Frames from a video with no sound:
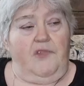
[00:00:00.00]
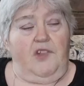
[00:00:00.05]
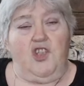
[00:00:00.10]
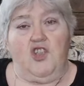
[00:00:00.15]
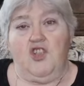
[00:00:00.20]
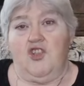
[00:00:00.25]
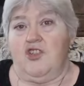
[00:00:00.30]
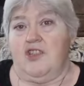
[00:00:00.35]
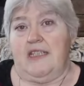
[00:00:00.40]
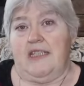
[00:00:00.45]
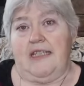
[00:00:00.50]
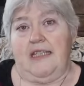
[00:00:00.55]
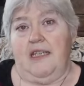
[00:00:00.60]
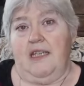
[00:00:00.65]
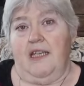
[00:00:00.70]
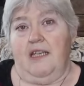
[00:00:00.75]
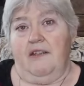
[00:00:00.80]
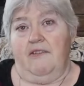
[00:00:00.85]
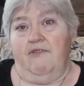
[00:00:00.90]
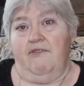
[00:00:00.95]
just didn't
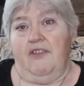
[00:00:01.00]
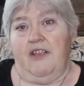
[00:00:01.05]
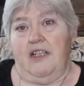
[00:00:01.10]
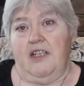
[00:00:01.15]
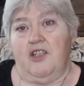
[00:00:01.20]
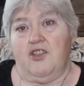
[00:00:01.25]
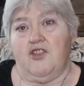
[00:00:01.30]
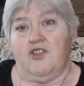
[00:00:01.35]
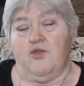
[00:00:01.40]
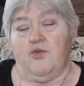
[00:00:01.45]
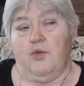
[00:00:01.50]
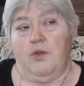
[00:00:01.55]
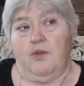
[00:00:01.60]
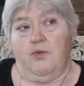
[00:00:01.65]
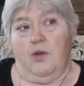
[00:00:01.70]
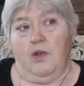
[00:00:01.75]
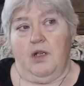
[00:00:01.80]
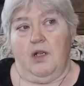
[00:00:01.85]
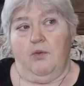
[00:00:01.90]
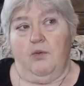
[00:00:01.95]
get finished with
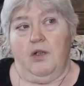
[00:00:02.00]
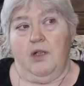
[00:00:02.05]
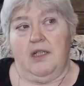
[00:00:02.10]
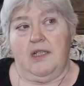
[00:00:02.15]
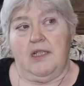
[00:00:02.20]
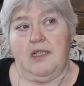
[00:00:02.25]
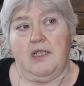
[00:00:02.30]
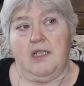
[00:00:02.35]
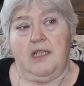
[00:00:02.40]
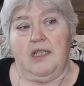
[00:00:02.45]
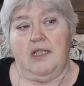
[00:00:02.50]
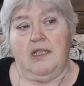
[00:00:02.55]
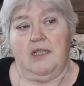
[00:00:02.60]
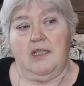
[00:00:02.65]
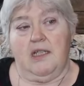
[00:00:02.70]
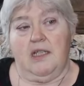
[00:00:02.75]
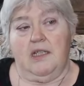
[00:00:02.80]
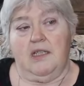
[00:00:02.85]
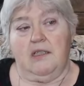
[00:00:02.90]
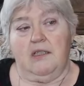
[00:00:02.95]
what I wanted to get
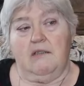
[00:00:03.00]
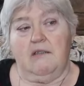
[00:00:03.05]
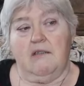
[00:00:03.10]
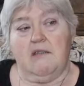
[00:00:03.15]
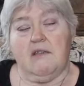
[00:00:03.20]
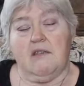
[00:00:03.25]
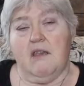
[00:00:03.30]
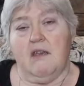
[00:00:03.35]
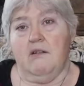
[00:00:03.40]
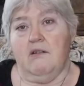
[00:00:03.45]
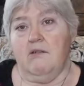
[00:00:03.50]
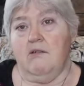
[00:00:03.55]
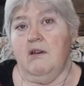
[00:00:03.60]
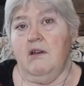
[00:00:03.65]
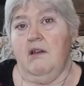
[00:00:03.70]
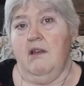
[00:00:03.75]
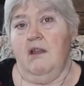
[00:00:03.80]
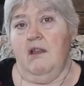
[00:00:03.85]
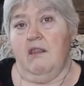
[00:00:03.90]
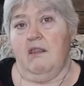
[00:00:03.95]
done, so
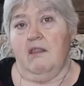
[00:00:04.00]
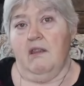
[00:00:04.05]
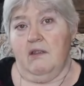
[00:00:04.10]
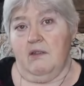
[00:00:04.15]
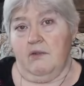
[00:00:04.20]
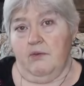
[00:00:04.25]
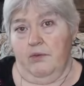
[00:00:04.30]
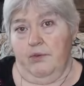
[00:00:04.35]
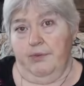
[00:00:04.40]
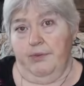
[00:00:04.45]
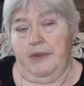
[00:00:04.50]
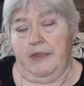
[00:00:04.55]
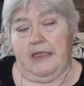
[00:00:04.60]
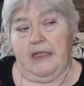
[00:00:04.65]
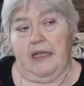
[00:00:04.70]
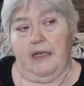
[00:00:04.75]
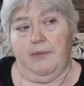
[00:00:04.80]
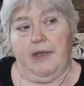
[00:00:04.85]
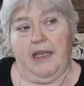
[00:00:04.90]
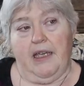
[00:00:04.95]
those will be
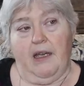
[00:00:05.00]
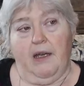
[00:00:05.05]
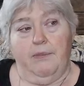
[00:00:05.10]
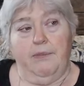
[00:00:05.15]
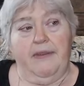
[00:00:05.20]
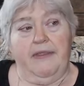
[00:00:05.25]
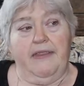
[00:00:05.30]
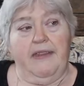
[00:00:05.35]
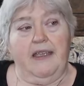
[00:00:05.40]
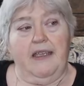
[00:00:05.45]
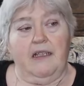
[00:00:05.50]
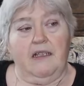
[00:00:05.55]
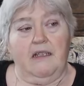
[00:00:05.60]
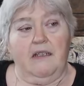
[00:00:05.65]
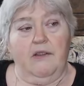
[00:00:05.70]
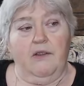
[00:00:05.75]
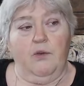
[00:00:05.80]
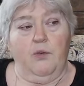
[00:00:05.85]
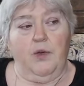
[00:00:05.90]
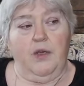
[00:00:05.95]
coming up at the end
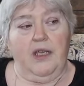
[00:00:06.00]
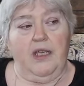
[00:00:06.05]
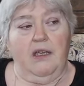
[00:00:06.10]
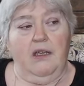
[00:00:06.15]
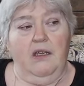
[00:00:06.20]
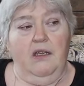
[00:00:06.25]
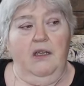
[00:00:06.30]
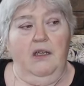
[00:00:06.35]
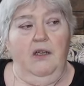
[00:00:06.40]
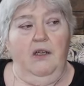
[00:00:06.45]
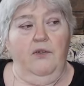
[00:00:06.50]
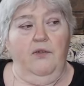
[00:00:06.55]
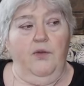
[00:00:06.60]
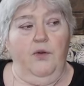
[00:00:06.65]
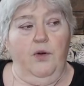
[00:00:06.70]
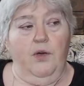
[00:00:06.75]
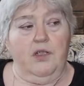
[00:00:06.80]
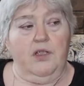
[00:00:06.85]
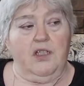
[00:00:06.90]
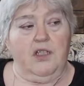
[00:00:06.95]
of the week
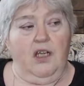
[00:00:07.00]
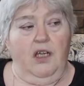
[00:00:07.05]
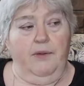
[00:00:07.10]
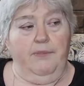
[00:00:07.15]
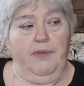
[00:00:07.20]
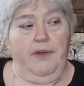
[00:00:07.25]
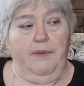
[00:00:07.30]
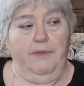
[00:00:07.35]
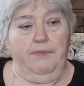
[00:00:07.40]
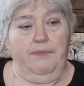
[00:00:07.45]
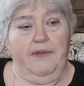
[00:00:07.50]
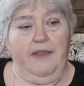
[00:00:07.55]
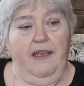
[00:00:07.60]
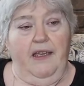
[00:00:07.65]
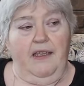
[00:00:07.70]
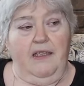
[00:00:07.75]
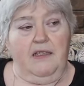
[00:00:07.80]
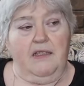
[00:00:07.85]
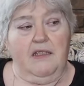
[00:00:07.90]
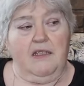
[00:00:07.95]
for a shop
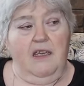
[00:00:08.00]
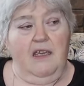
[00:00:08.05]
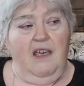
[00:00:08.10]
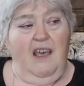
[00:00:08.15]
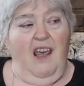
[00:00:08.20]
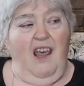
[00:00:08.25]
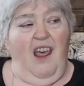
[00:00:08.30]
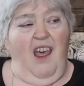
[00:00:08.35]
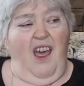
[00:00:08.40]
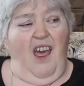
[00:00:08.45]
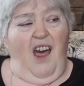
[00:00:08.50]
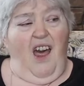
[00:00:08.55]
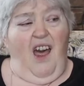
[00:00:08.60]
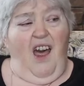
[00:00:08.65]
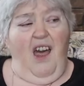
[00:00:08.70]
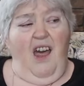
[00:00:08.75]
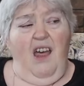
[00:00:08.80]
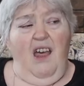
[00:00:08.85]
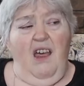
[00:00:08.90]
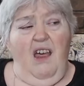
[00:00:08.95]
update.
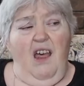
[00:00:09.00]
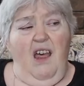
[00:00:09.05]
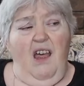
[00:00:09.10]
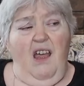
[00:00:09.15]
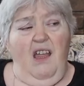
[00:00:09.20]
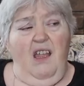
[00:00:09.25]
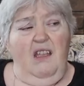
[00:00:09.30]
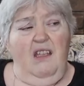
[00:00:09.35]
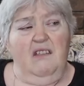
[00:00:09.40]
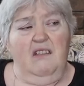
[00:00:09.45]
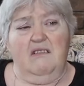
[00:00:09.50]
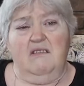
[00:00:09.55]
Uh,